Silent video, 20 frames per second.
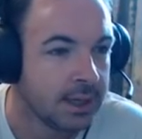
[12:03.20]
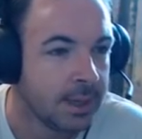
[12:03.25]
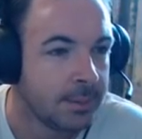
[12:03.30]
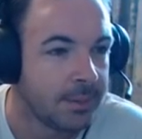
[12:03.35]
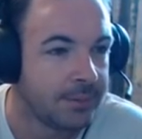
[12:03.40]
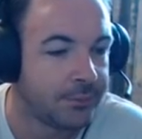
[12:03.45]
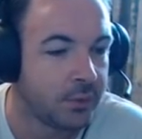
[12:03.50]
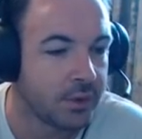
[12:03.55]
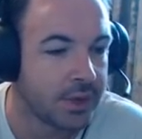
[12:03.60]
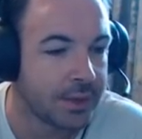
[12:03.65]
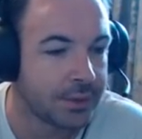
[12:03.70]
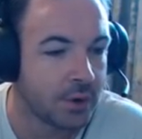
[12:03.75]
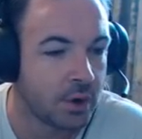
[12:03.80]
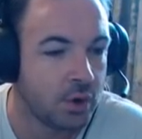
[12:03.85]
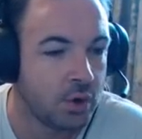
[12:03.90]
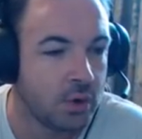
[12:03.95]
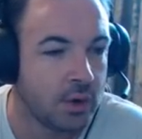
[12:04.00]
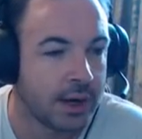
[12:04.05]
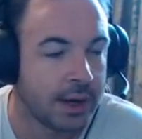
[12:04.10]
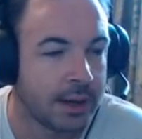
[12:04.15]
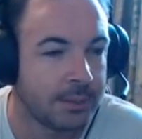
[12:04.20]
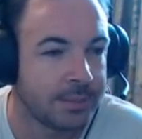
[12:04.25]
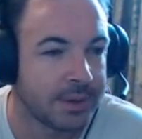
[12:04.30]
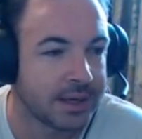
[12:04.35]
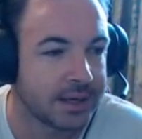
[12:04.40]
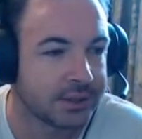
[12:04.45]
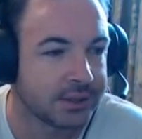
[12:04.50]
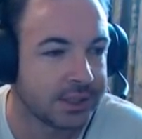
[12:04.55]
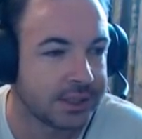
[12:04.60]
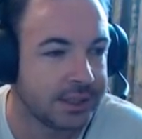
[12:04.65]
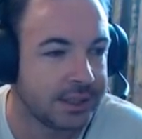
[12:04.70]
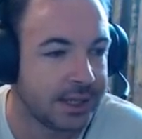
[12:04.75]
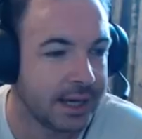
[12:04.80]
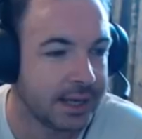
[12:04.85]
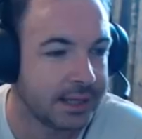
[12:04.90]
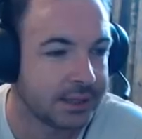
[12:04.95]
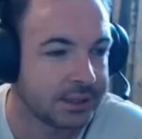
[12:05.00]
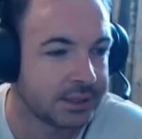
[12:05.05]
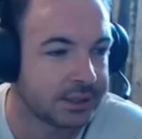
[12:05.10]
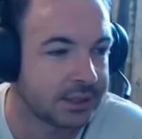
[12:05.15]
Before that, though, because he
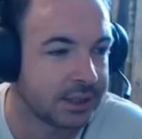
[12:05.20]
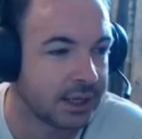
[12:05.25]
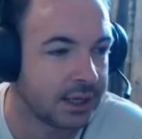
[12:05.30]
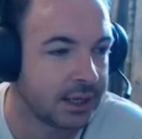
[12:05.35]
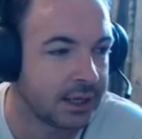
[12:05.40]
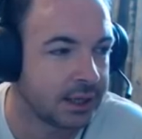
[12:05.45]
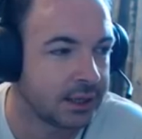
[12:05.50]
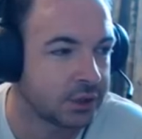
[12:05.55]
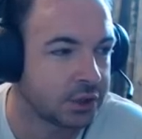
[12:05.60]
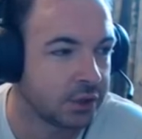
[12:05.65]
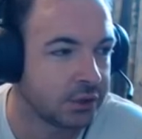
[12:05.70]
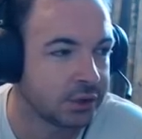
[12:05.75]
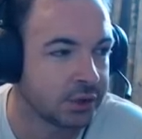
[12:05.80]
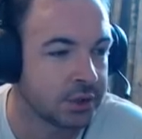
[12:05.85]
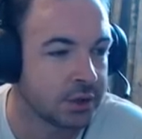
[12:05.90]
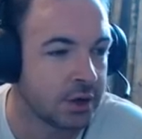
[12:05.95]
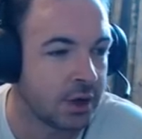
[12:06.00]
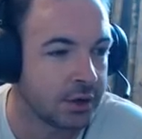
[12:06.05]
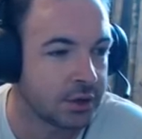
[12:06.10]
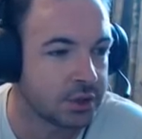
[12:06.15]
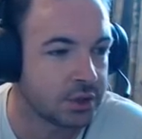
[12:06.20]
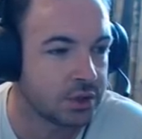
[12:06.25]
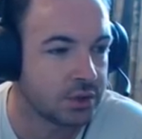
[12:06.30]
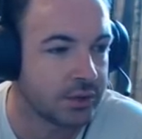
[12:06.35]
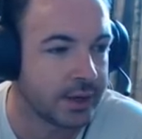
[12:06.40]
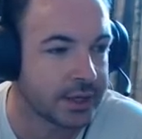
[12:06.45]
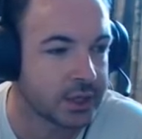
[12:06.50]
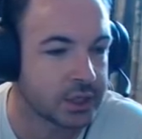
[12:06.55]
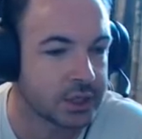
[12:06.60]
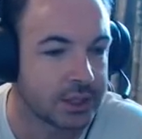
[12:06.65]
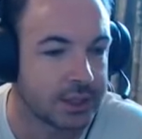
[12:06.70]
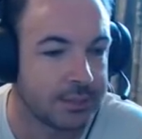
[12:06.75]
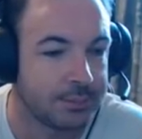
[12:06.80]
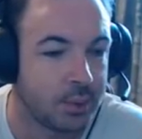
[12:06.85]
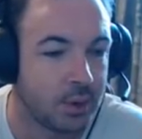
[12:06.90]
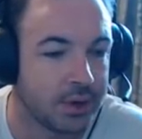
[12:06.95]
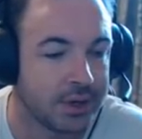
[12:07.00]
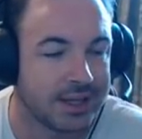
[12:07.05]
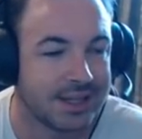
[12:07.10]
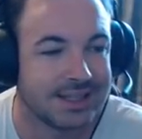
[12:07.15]
has chosen not to actually
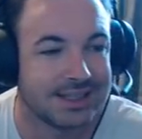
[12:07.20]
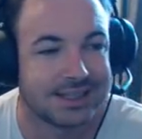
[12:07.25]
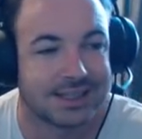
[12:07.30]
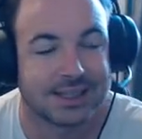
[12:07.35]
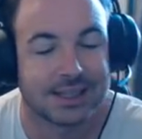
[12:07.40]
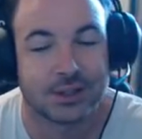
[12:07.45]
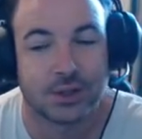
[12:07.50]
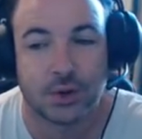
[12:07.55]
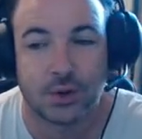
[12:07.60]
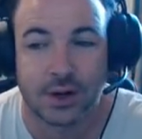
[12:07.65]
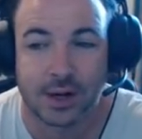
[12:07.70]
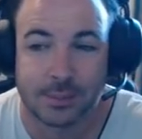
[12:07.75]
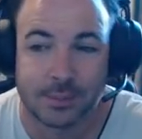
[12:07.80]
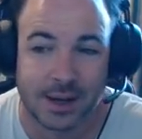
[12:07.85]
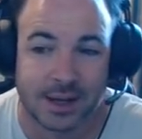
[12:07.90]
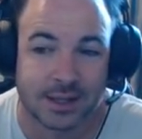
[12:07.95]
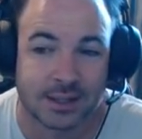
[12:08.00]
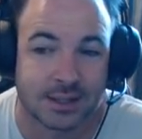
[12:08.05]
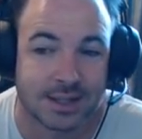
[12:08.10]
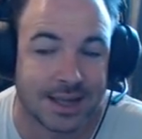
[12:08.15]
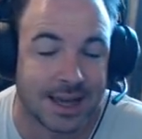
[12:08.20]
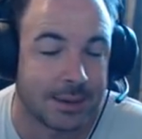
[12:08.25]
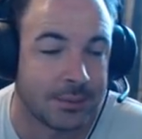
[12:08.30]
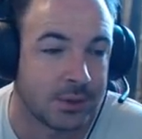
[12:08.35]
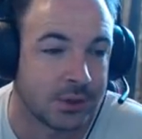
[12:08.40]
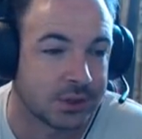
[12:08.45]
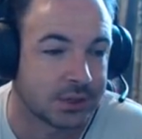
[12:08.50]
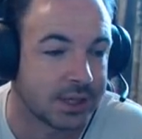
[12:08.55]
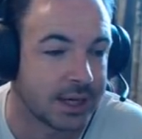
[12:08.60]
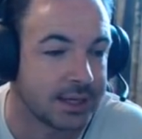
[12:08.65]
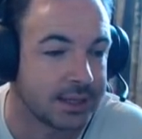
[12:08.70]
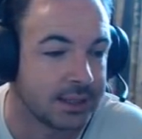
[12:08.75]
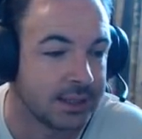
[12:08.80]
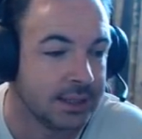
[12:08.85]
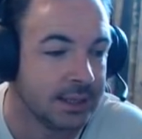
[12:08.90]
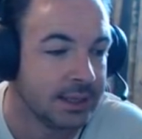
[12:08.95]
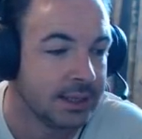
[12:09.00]
put his Tuareg back into camo state,